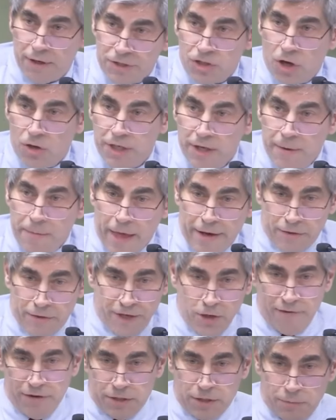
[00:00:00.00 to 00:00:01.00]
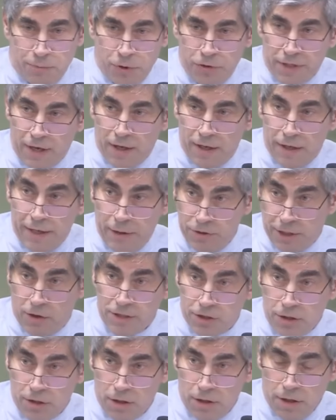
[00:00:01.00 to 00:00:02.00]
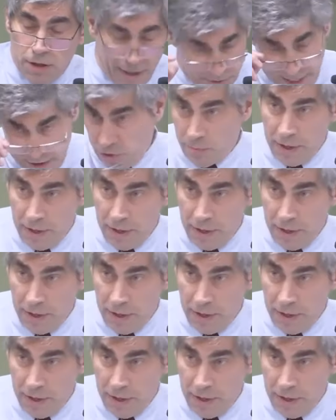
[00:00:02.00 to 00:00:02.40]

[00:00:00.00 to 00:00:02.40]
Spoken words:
and then the evidence proves that he was the aggressor, and I'm standing there